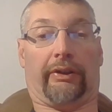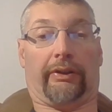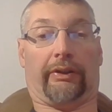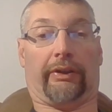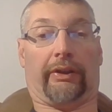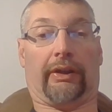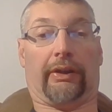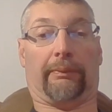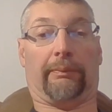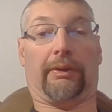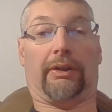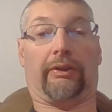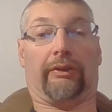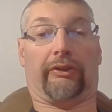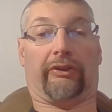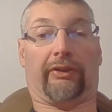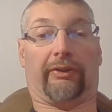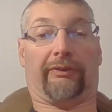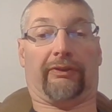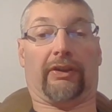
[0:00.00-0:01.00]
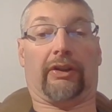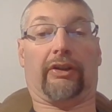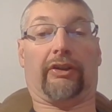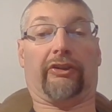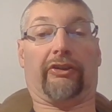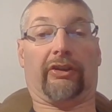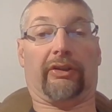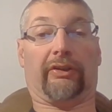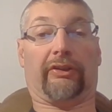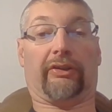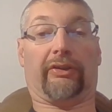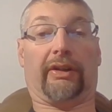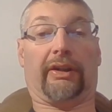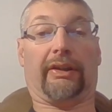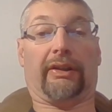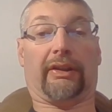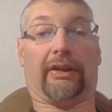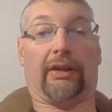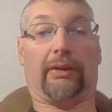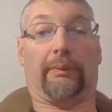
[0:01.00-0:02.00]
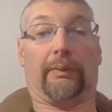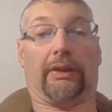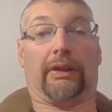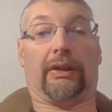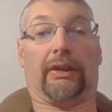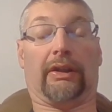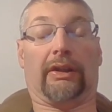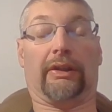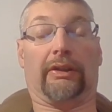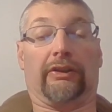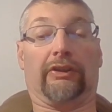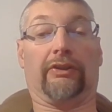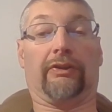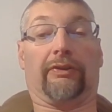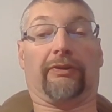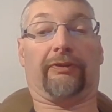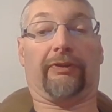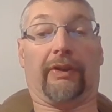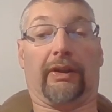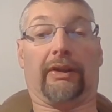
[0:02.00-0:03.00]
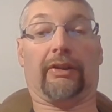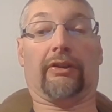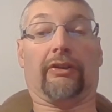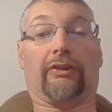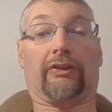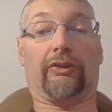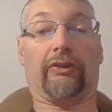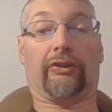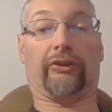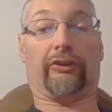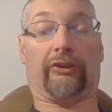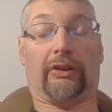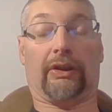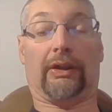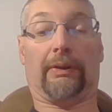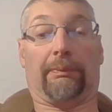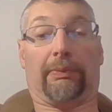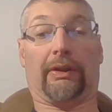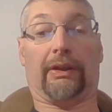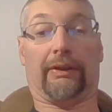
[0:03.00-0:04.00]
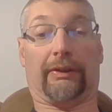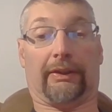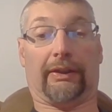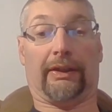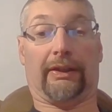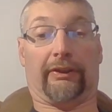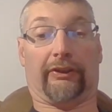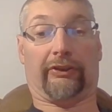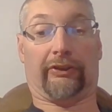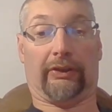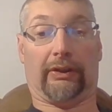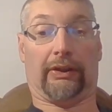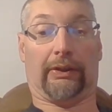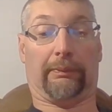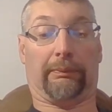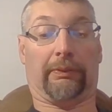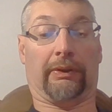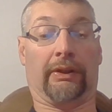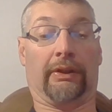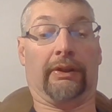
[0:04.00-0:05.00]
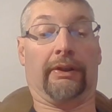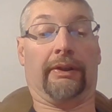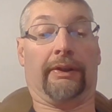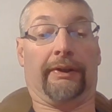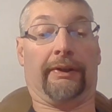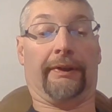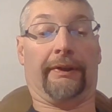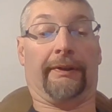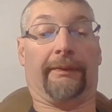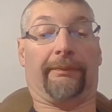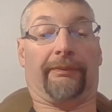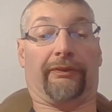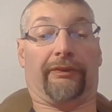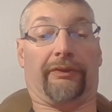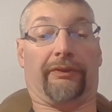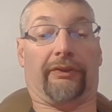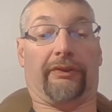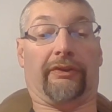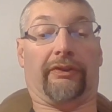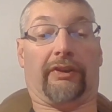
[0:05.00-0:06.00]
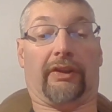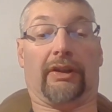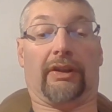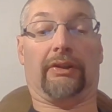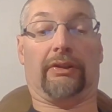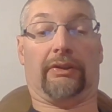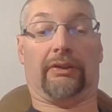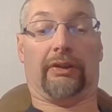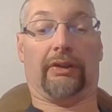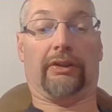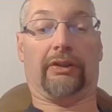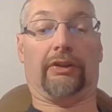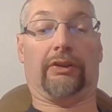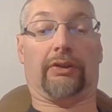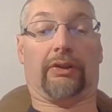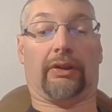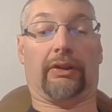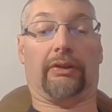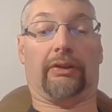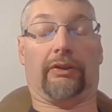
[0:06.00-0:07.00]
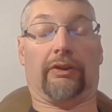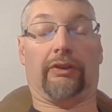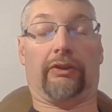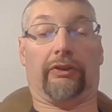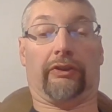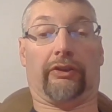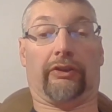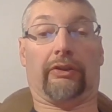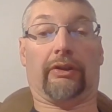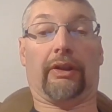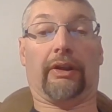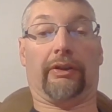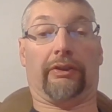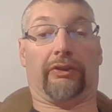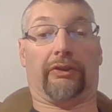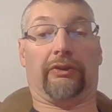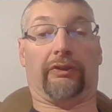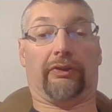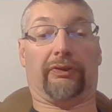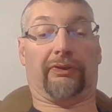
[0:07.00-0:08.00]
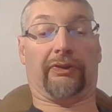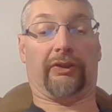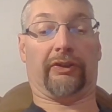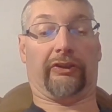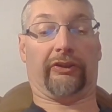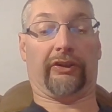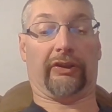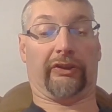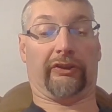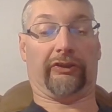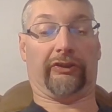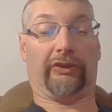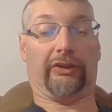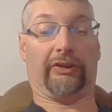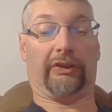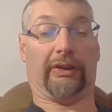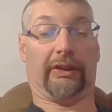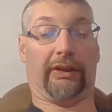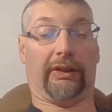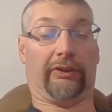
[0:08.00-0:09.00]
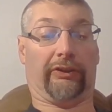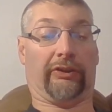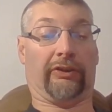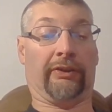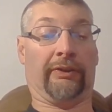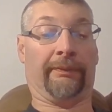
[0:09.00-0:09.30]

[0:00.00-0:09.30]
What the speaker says: That means if there is a train coming and you fail to stop at that stop, then you can lose your license for 60 days.